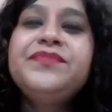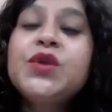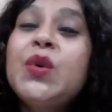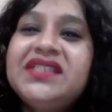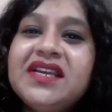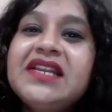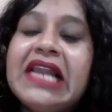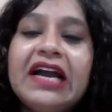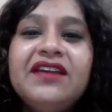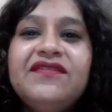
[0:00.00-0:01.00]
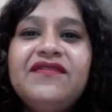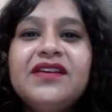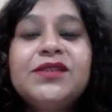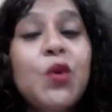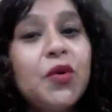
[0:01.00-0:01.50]
Quitting life
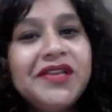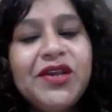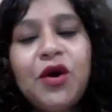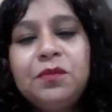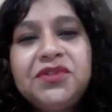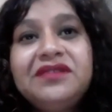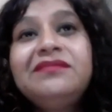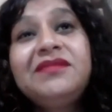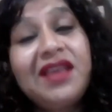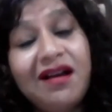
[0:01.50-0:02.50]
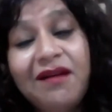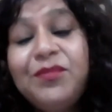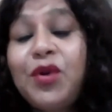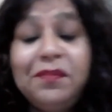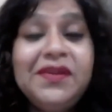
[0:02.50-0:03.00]
is the only option. Yeah,
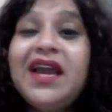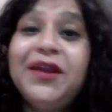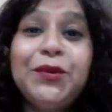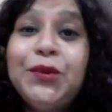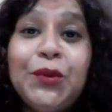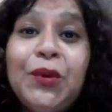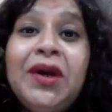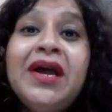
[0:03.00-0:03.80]
probably. I don't know.